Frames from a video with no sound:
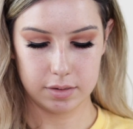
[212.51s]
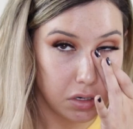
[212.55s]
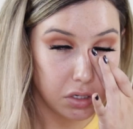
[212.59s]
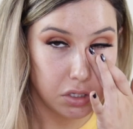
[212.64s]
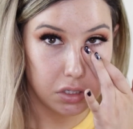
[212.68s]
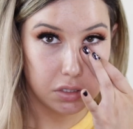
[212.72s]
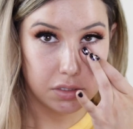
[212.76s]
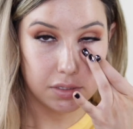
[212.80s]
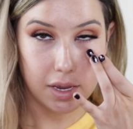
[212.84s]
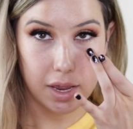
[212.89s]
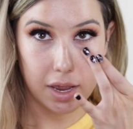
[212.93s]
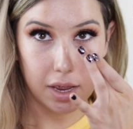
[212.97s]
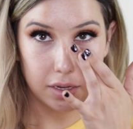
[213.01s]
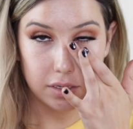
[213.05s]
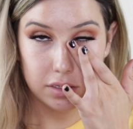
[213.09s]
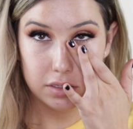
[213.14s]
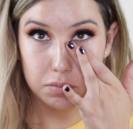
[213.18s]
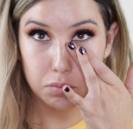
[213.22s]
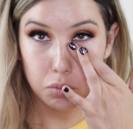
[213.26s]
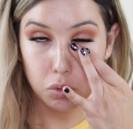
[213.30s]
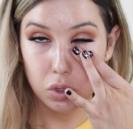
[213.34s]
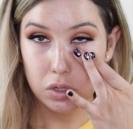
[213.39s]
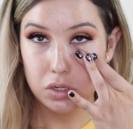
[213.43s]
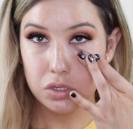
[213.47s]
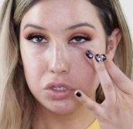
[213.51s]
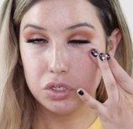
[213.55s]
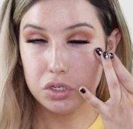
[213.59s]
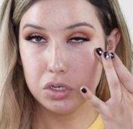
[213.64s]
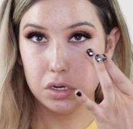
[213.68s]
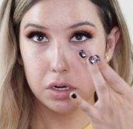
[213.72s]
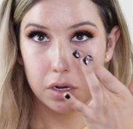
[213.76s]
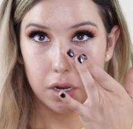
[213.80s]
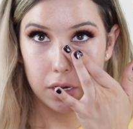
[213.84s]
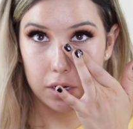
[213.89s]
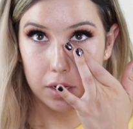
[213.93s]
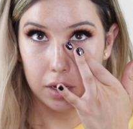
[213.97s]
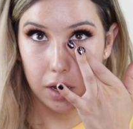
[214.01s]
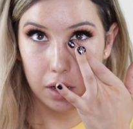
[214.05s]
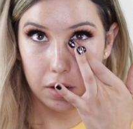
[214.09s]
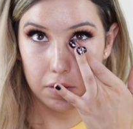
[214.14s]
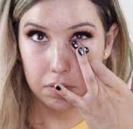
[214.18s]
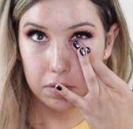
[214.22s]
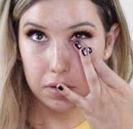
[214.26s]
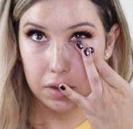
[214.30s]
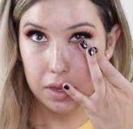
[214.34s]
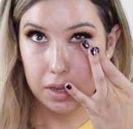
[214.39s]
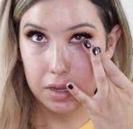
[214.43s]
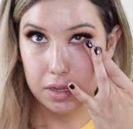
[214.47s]
Just adds moisture and kind
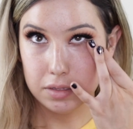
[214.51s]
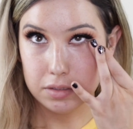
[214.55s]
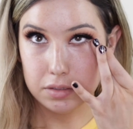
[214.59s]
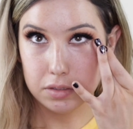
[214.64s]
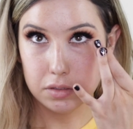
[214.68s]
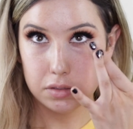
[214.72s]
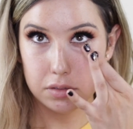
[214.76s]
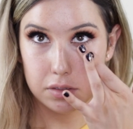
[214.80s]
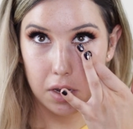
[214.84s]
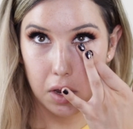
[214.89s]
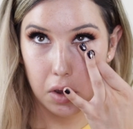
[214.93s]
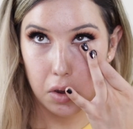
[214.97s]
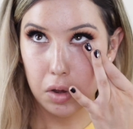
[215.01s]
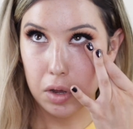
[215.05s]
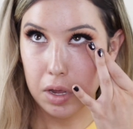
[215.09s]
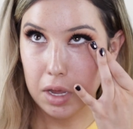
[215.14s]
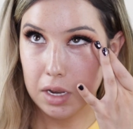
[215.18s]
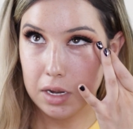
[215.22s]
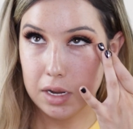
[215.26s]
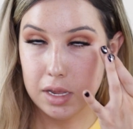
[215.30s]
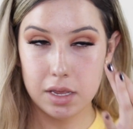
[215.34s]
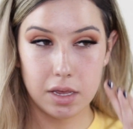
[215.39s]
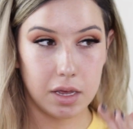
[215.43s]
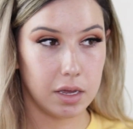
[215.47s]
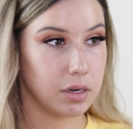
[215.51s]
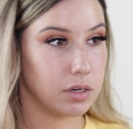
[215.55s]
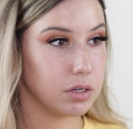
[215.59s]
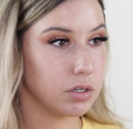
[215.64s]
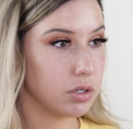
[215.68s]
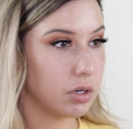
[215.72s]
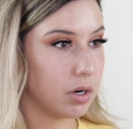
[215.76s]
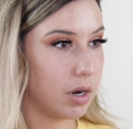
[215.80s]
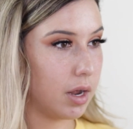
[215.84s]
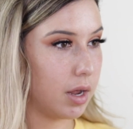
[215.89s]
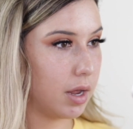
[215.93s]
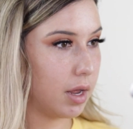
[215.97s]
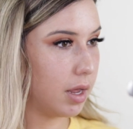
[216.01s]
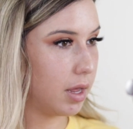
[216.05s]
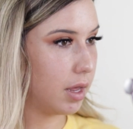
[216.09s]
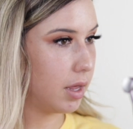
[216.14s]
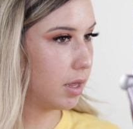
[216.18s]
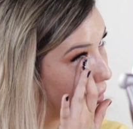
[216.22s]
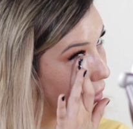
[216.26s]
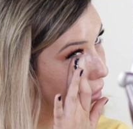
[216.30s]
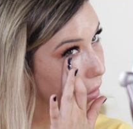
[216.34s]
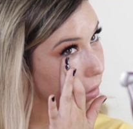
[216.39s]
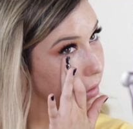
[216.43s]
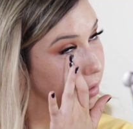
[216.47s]
of cancels out any under
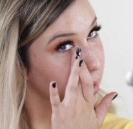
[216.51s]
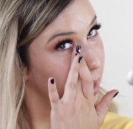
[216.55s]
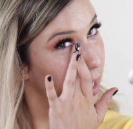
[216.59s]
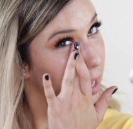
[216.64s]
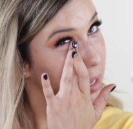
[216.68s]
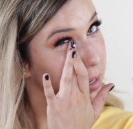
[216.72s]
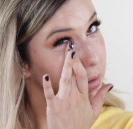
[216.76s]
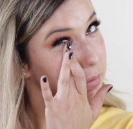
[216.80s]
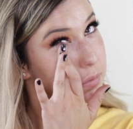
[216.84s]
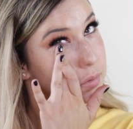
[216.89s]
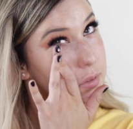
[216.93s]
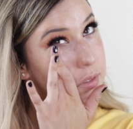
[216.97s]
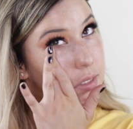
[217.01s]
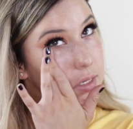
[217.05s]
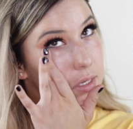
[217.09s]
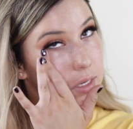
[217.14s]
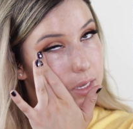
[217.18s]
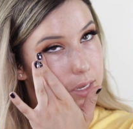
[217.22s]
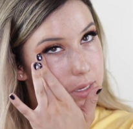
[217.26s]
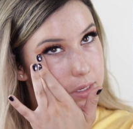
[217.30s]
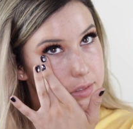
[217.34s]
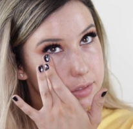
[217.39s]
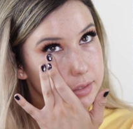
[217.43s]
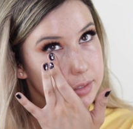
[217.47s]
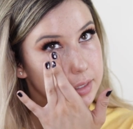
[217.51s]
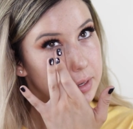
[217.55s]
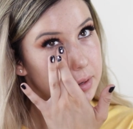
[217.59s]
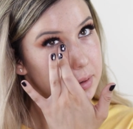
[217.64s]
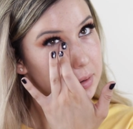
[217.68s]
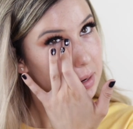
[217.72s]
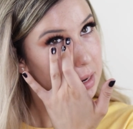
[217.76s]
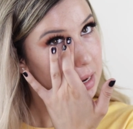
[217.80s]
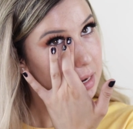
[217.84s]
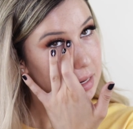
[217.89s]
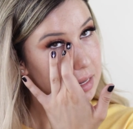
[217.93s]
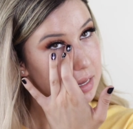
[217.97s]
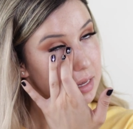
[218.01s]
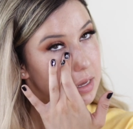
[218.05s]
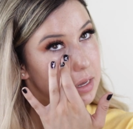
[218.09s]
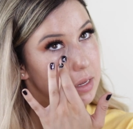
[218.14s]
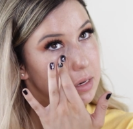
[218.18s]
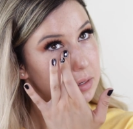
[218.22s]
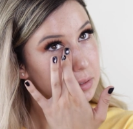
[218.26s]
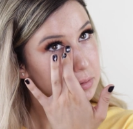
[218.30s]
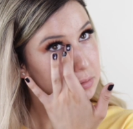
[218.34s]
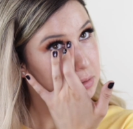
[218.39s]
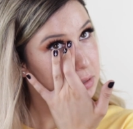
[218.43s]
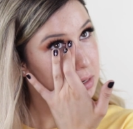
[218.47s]
eye, or it helps to cancel out any
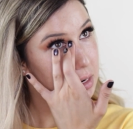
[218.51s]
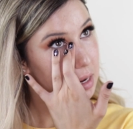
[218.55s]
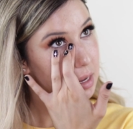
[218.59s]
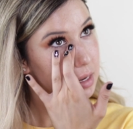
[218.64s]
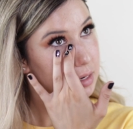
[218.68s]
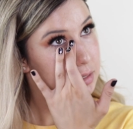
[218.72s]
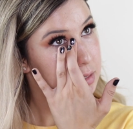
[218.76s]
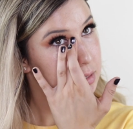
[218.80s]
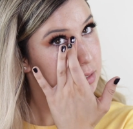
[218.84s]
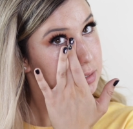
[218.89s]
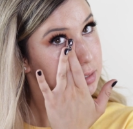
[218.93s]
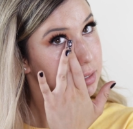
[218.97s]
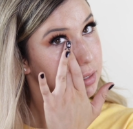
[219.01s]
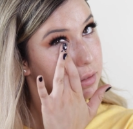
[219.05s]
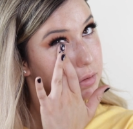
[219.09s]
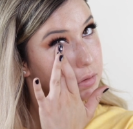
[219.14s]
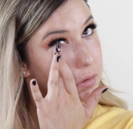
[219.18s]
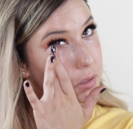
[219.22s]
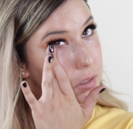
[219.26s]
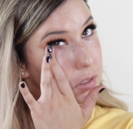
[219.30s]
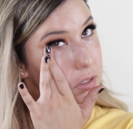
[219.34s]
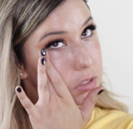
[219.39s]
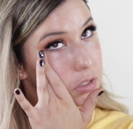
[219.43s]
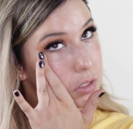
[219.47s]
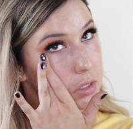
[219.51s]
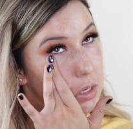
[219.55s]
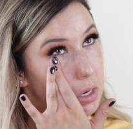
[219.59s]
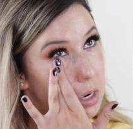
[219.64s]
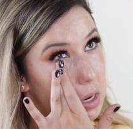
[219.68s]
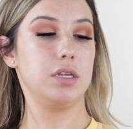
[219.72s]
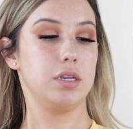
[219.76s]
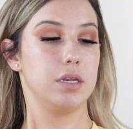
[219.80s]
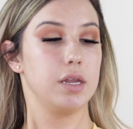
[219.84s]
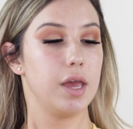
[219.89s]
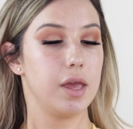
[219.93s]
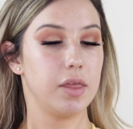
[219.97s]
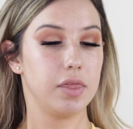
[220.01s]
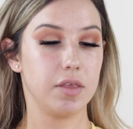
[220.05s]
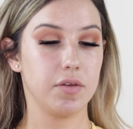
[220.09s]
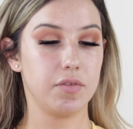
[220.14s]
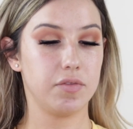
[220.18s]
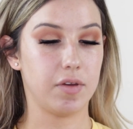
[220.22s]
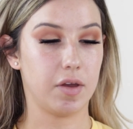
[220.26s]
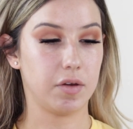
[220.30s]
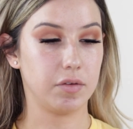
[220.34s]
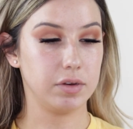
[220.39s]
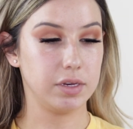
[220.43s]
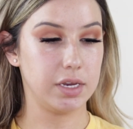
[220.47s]
under eye discoloration. And the
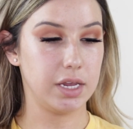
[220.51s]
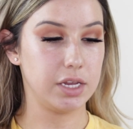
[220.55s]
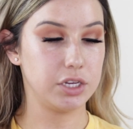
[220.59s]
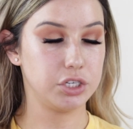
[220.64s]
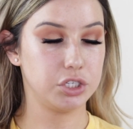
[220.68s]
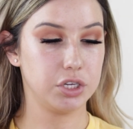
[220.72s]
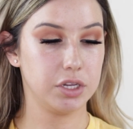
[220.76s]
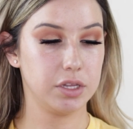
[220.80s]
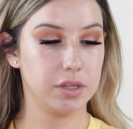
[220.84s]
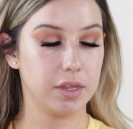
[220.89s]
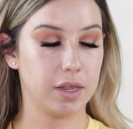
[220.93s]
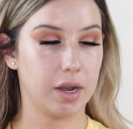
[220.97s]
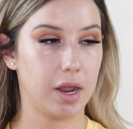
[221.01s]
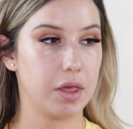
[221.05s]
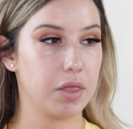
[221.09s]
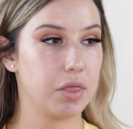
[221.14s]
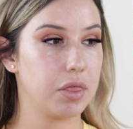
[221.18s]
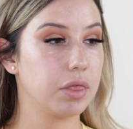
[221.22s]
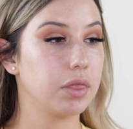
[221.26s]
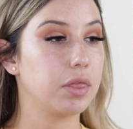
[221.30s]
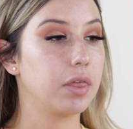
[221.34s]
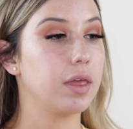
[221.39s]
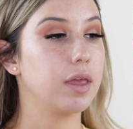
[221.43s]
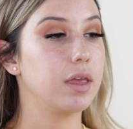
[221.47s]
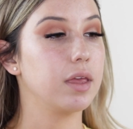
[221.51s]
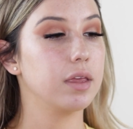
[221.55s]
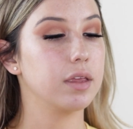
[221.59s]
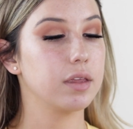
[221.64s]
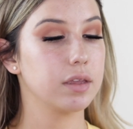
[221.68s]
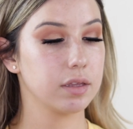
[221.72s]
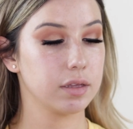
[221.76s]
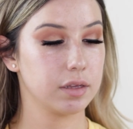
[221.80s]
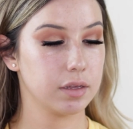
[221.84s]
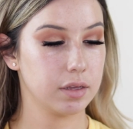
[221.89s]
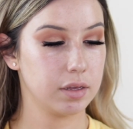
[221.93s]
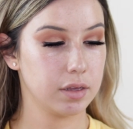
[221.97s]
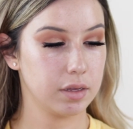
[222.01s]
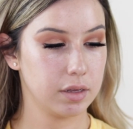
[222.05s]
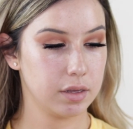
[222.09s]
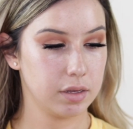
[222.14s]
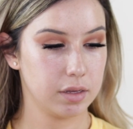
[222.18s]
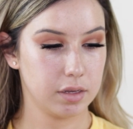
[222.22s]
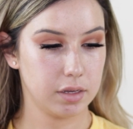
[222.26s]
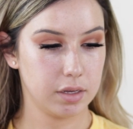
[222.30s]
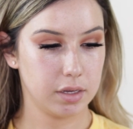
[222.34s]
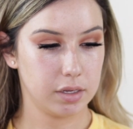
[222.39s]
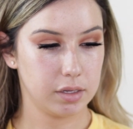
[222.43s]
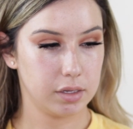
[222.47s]
foundation that I think
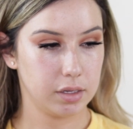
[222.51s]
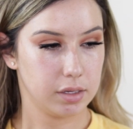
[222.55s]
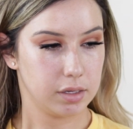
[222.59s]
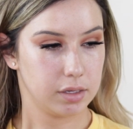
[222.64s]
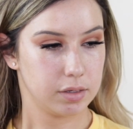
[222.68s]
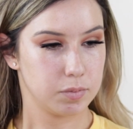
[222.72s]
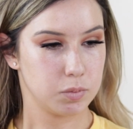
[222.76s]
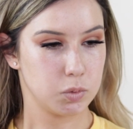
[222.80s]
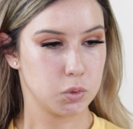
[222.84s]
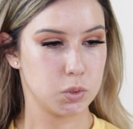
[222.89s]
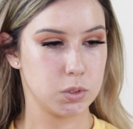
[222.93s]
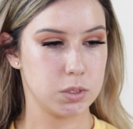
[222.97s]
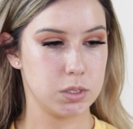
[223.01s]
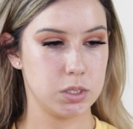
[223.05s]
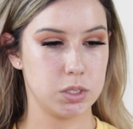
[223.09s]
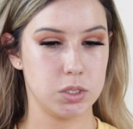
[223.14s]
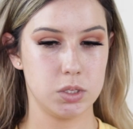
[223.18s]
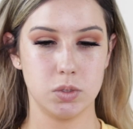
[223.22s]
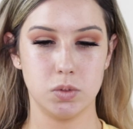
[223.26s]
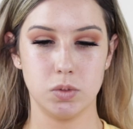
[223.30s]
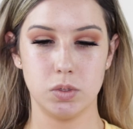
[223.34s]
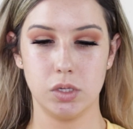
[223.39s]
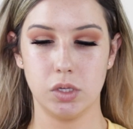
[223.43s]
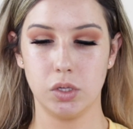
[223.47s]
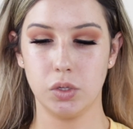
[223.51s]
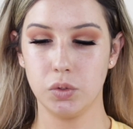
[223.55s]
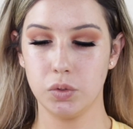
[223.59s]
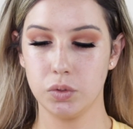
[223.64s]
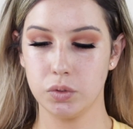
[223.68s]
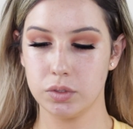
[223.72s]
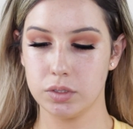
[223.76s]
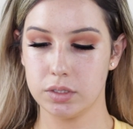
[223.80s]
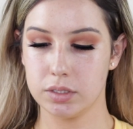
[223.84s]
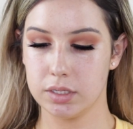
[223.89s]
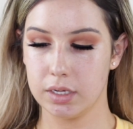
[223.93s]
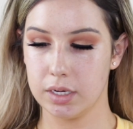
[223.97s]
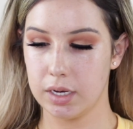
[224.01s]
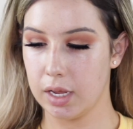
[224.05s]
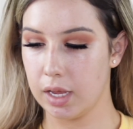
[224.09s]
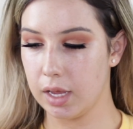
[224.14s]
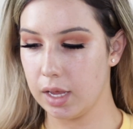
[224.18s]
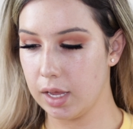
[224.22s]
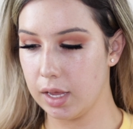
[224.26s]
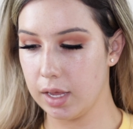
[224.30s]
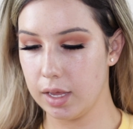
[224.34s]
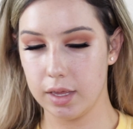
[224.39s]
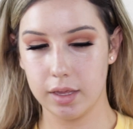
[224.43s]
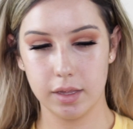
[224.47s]
I'm going to use
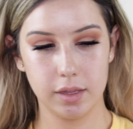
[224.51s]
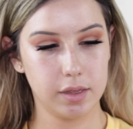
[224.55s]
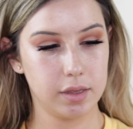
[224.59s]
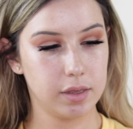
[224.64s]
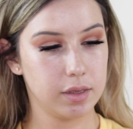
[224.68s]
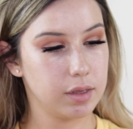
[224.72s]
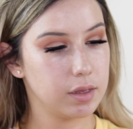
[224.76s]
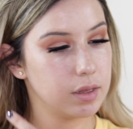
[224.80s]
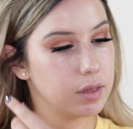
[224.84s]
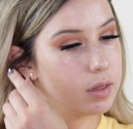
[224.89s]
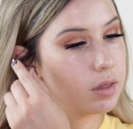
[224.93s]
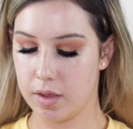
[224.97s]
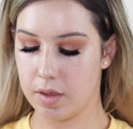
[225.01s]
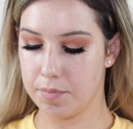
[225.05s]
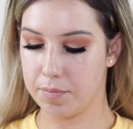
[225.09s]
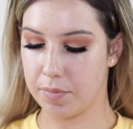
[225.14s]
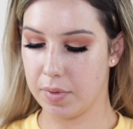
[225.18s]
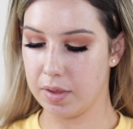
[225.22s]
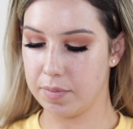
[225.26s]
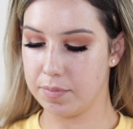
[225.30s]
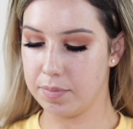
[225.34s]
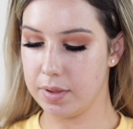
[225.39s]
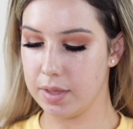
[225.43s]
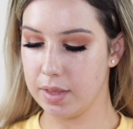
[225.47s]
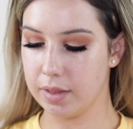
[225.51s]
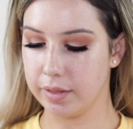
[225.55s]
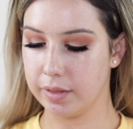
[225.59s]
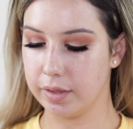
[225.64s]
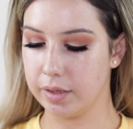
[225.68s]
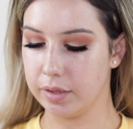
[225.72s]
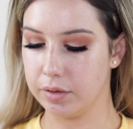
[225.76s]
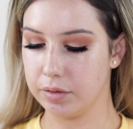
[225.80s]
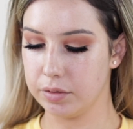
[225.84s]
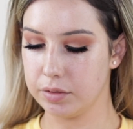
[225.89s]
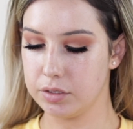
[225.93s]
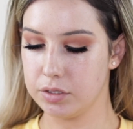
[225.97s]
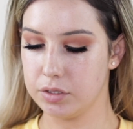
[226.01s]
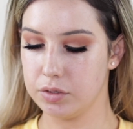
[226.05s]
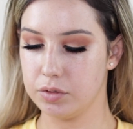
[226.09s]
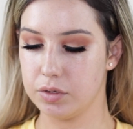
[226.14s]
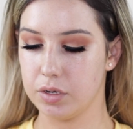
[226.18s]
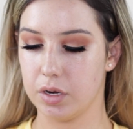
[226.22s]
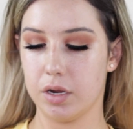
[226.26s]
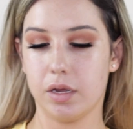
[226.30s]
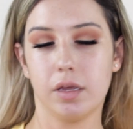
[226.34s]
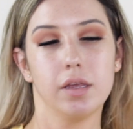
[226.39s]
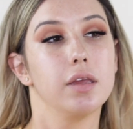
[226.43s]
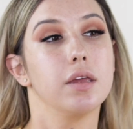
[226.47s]
today, it might be a little too
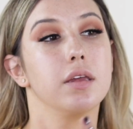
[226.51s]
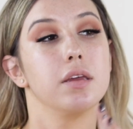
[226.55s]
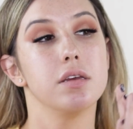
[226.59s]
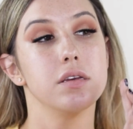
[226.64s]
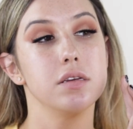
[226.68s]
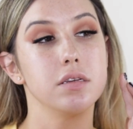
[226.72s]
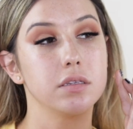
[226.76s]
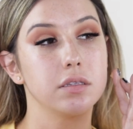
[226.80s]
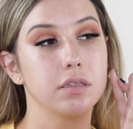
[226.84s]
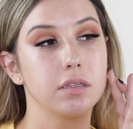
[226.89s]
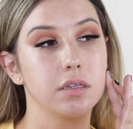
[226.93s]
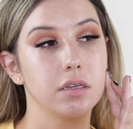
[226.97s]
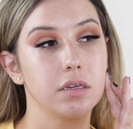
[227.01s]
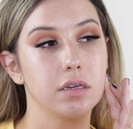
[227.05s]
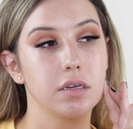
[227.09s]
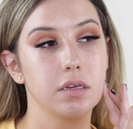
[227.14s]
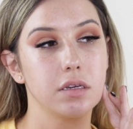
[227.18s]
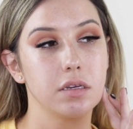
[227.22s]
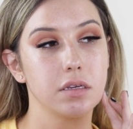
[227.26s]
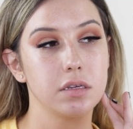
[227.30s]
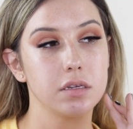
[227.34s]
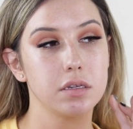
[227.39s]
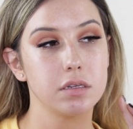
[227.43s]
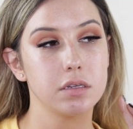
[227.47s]
dark, it is the